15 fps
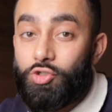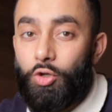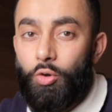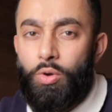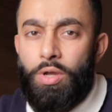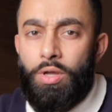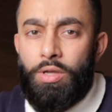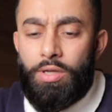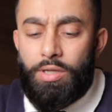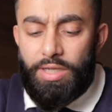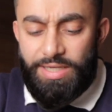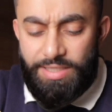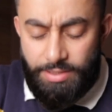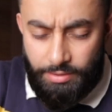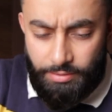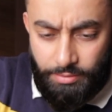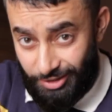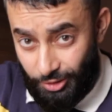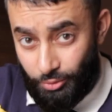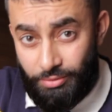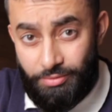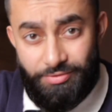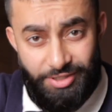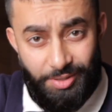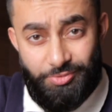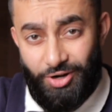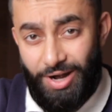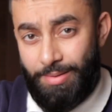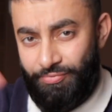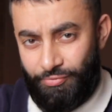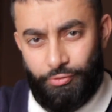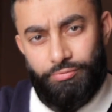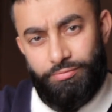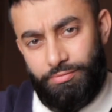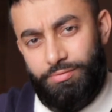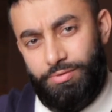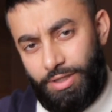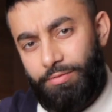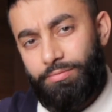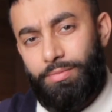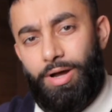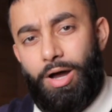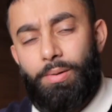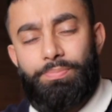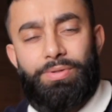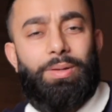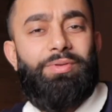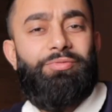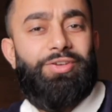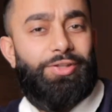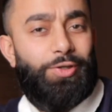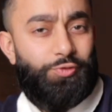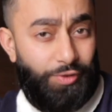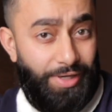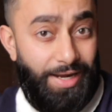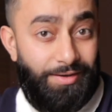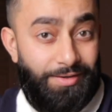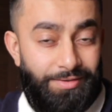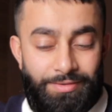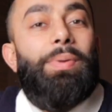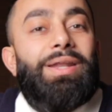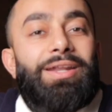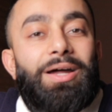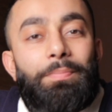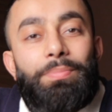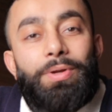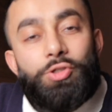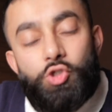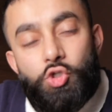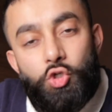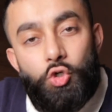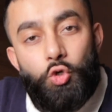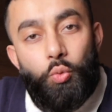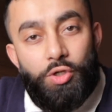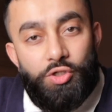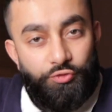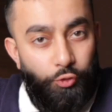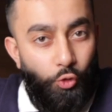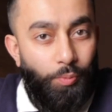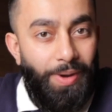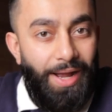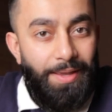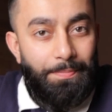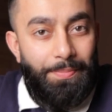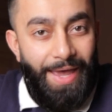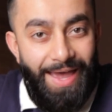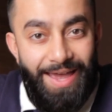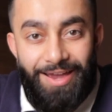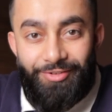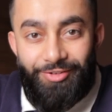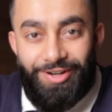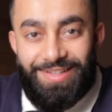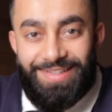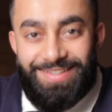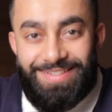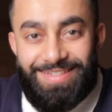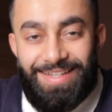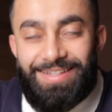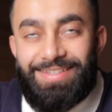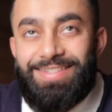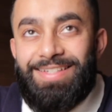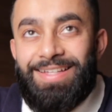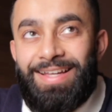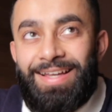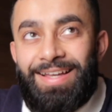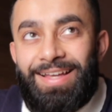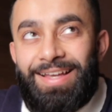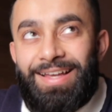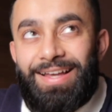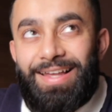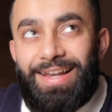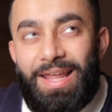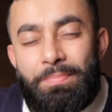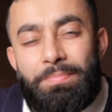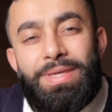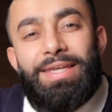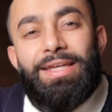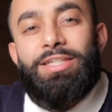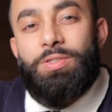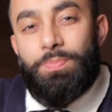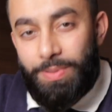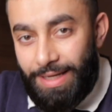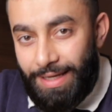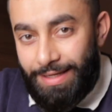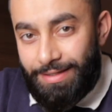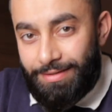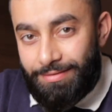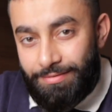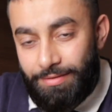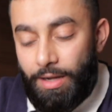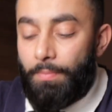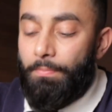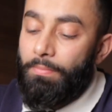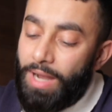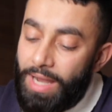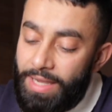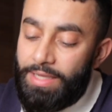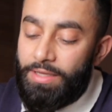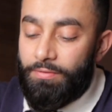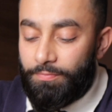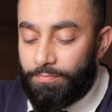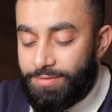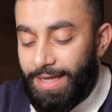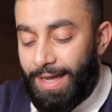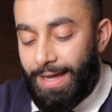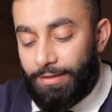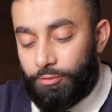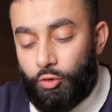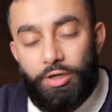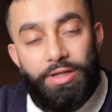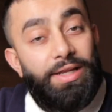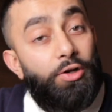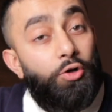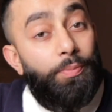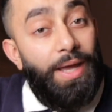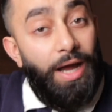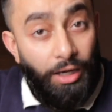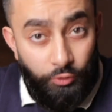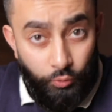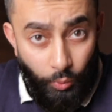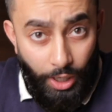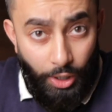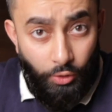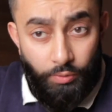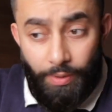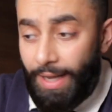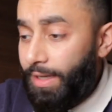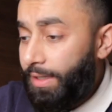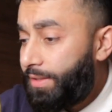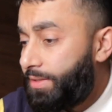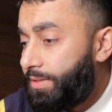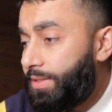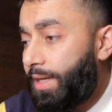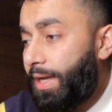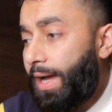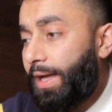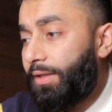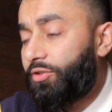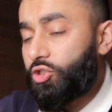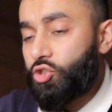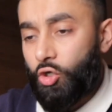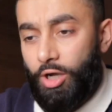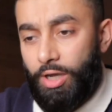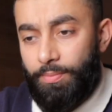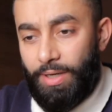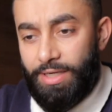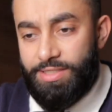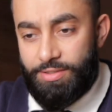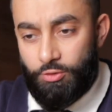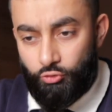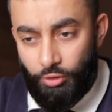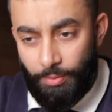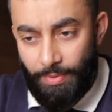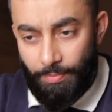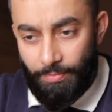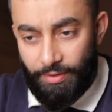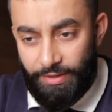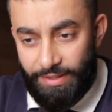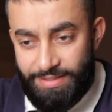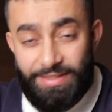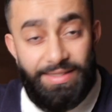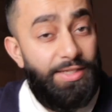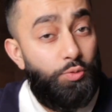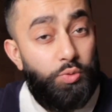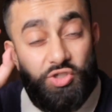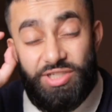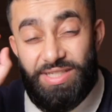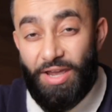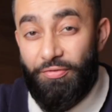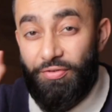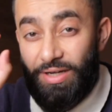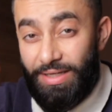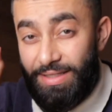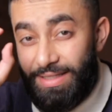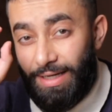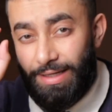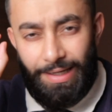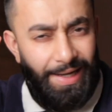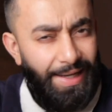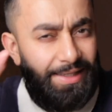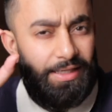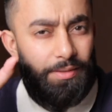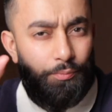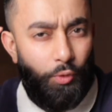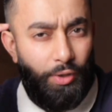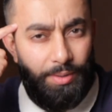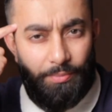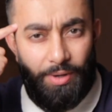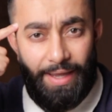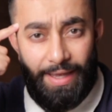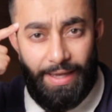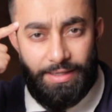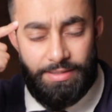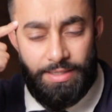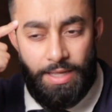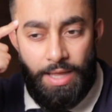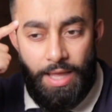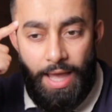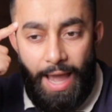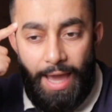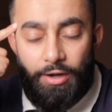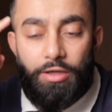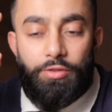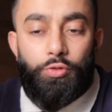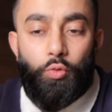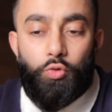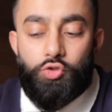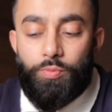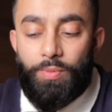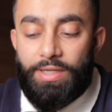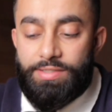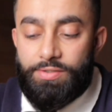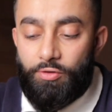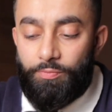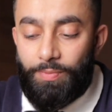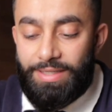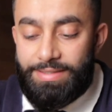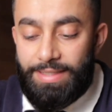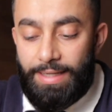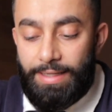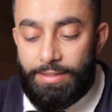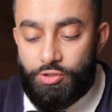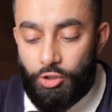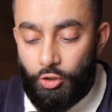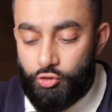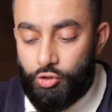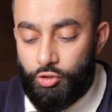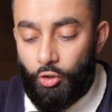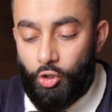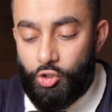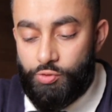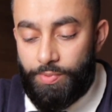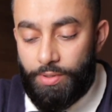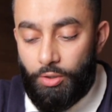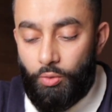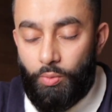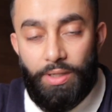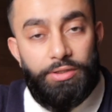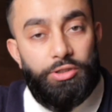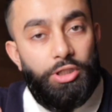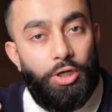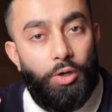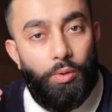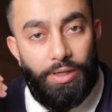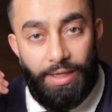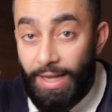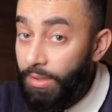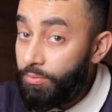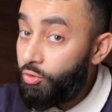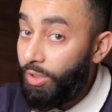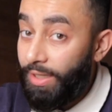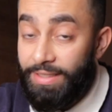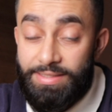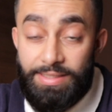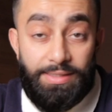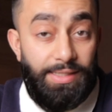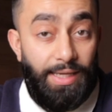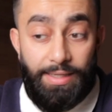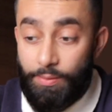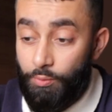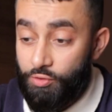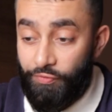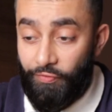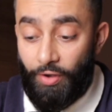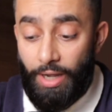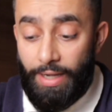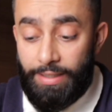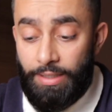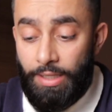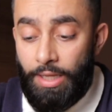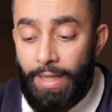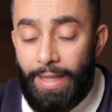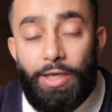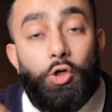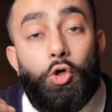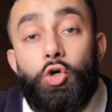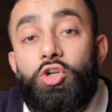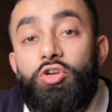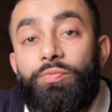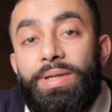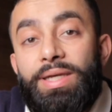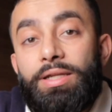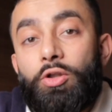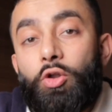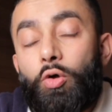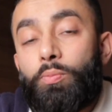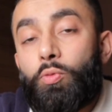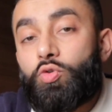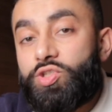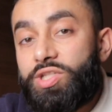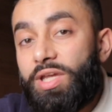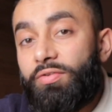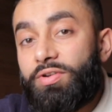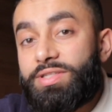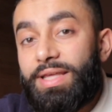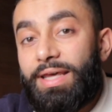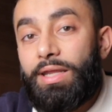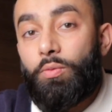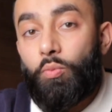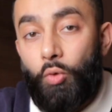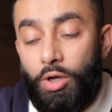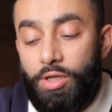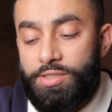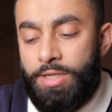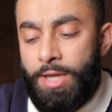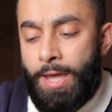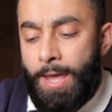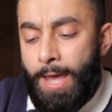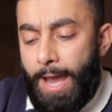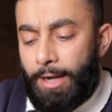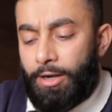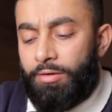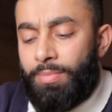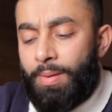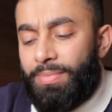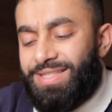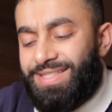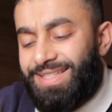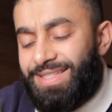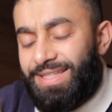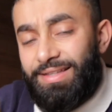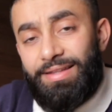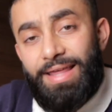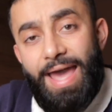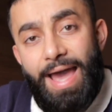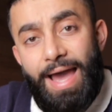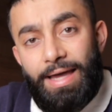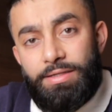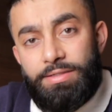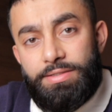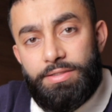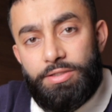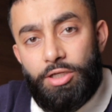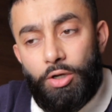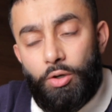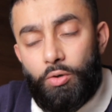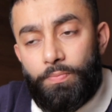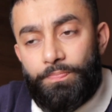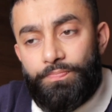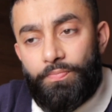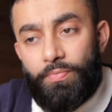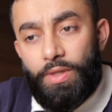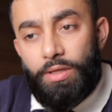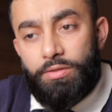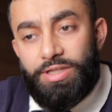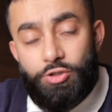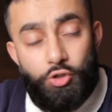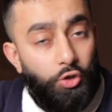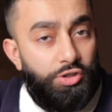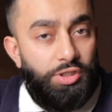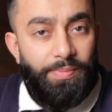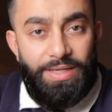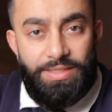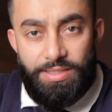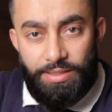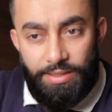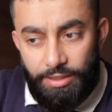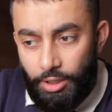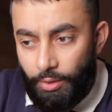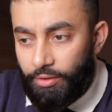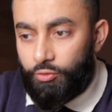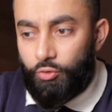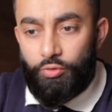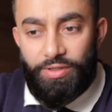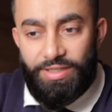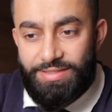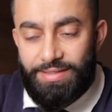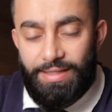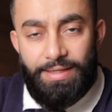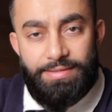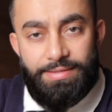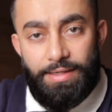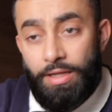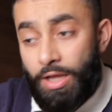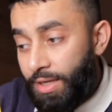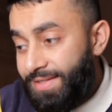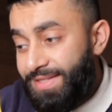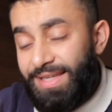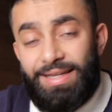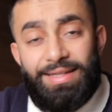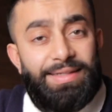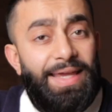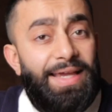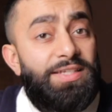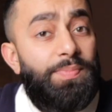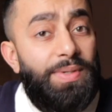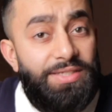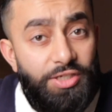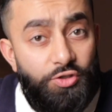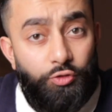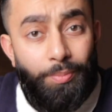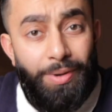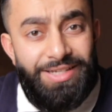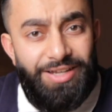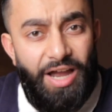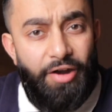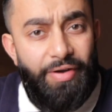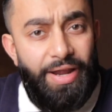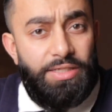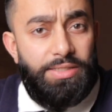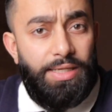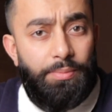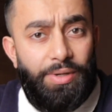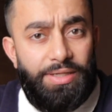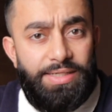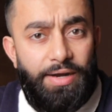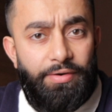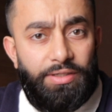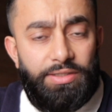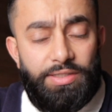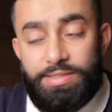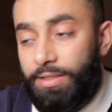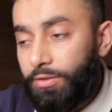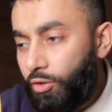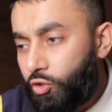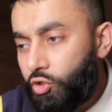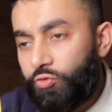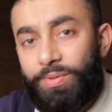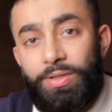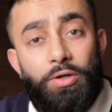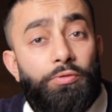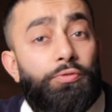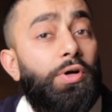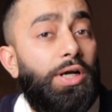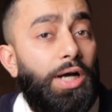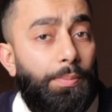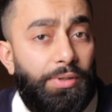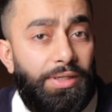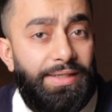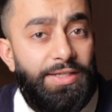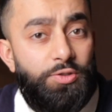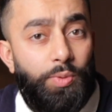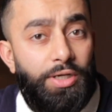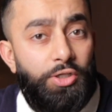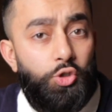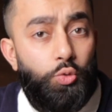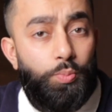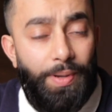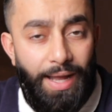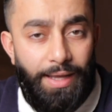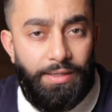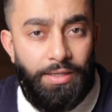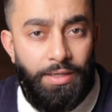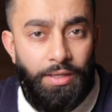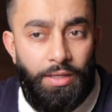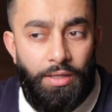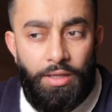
So listen, you know, subscribe for the upcoming videos for that. But number two was for my parents. And let me explain. My dad got a little bit unwell. And at the time, I still remember this. And this was definitely a clicking point in my head. And I thought to myself, my dad had to go to the hospital, and, you know, alhamdulillah, he turned out, it was fine. It could have been a lot more serious than it was. And I remember sitting there and, you know, the doctor basically going through these things and seeing a text message from my director, and my director saying, look, you've been off for a couple of days, when are you back?